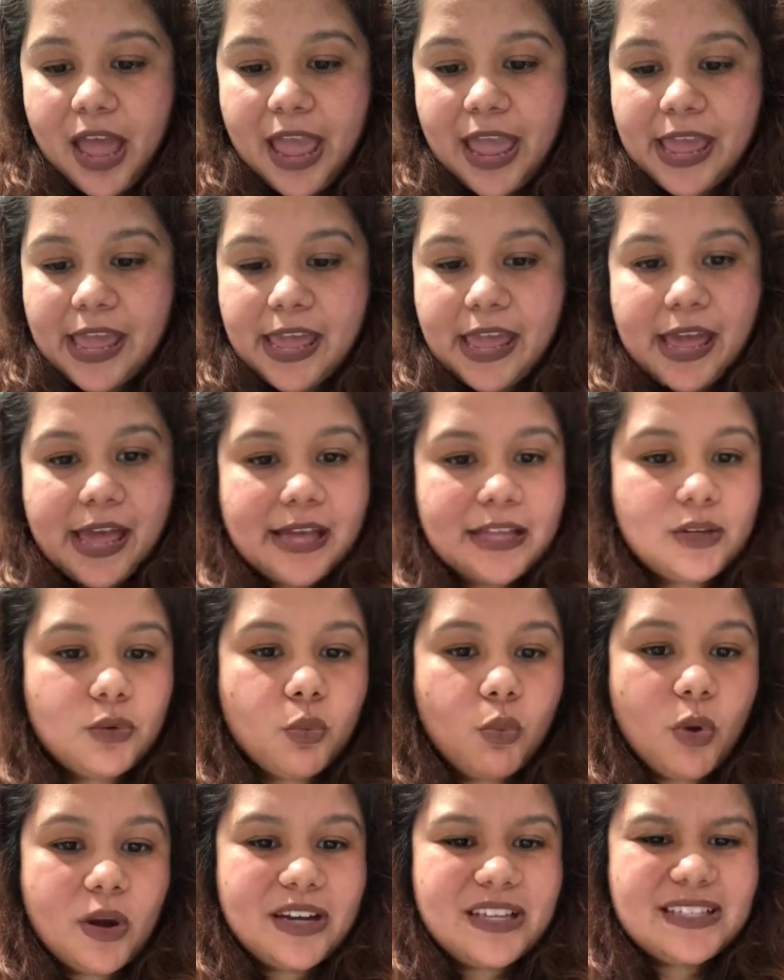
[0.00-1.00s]

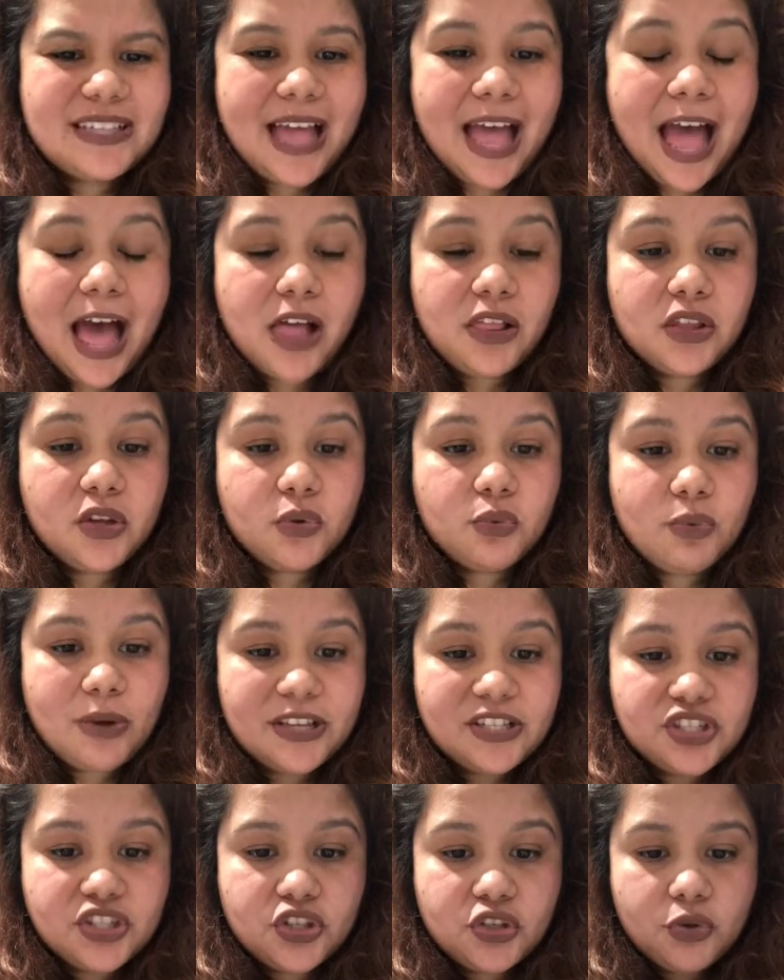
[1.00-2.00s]
And one is Aloe
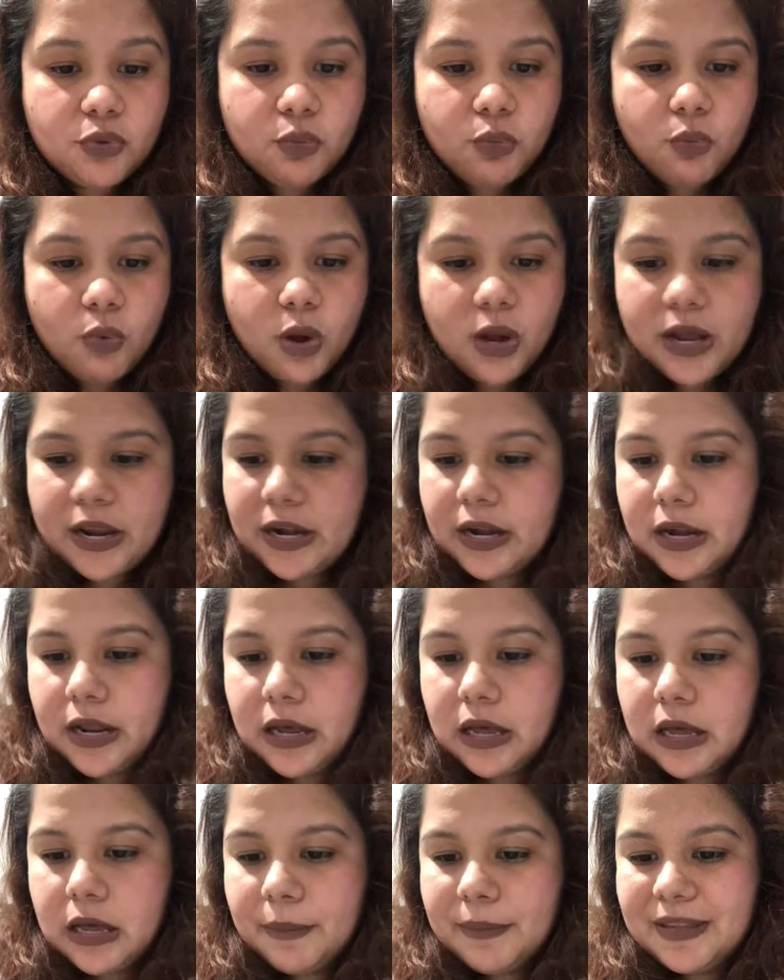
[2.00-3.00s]
Rescue. One
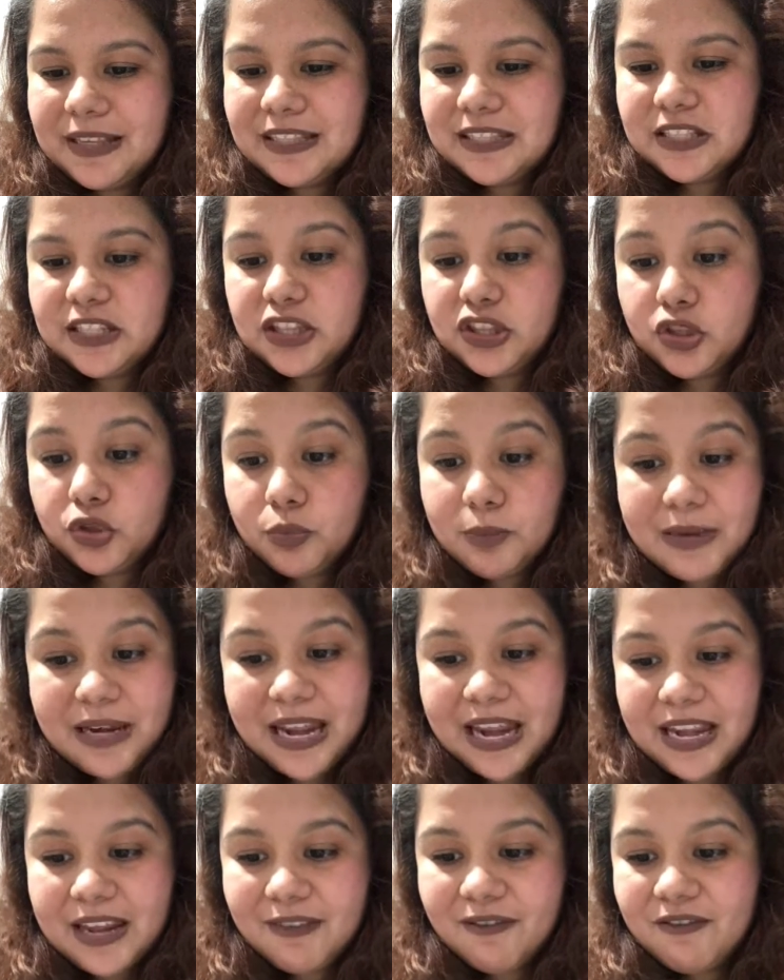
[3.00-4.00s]
is
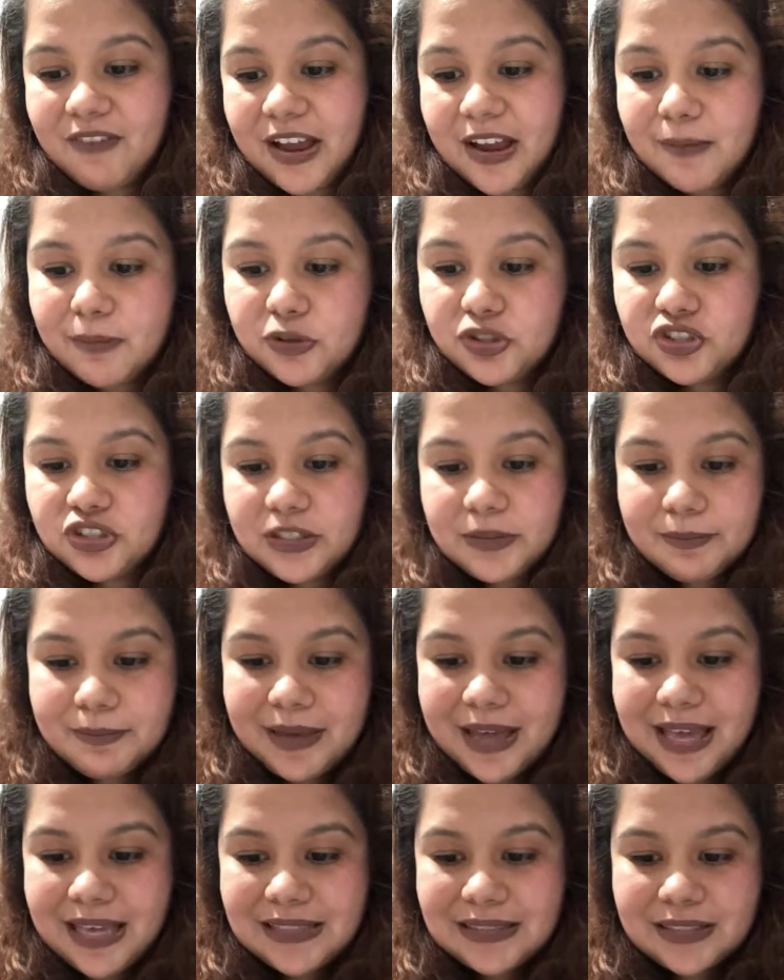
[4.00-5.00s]
Illuminating Fiber Sheet
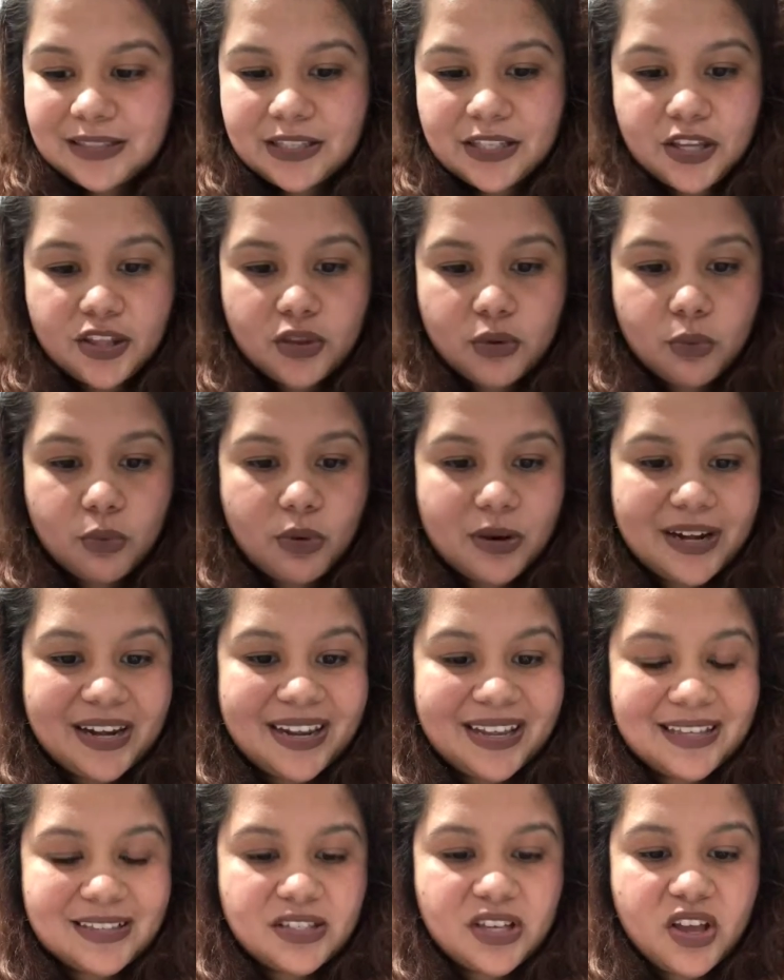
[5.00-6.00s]
Mask. The other
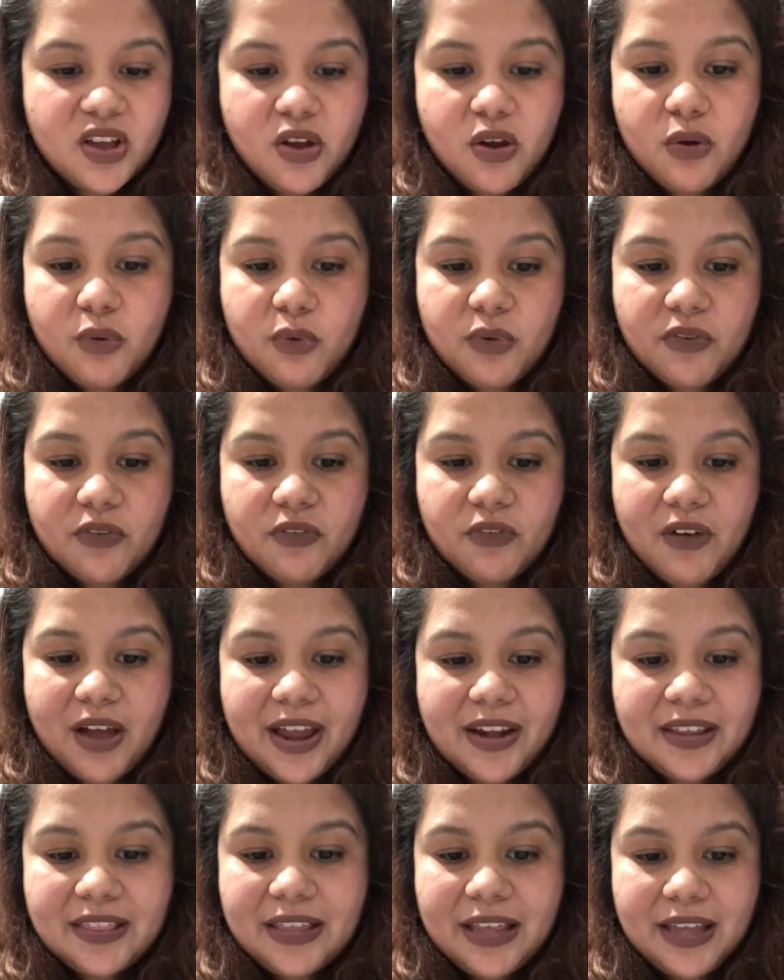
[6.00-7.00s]
one is
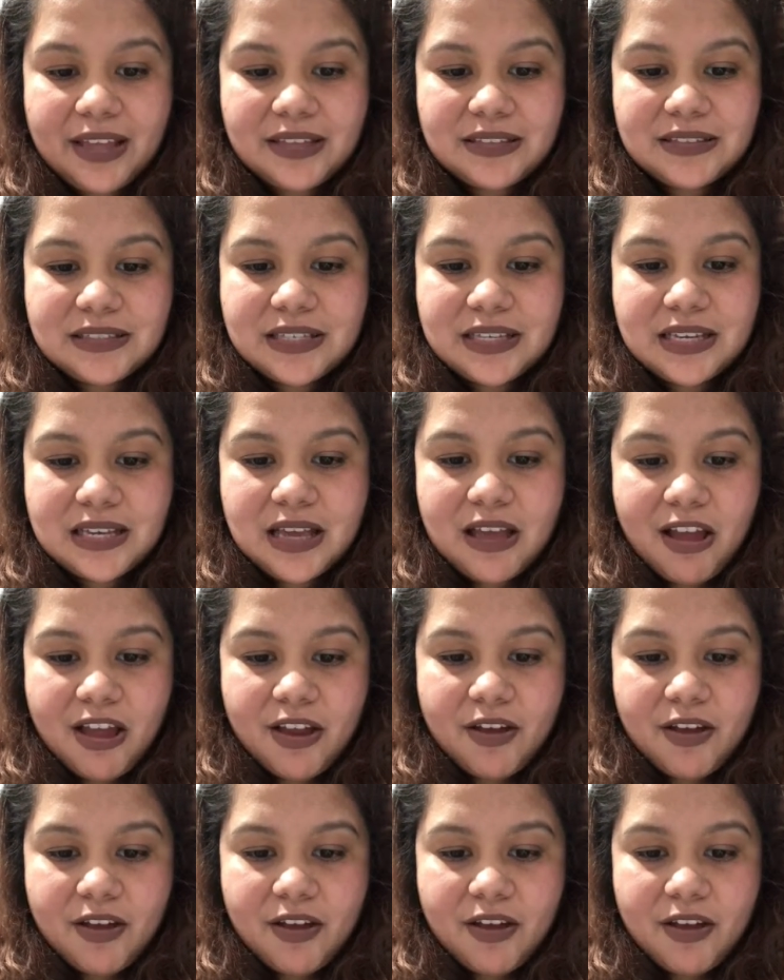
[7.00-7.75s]
Revitalizing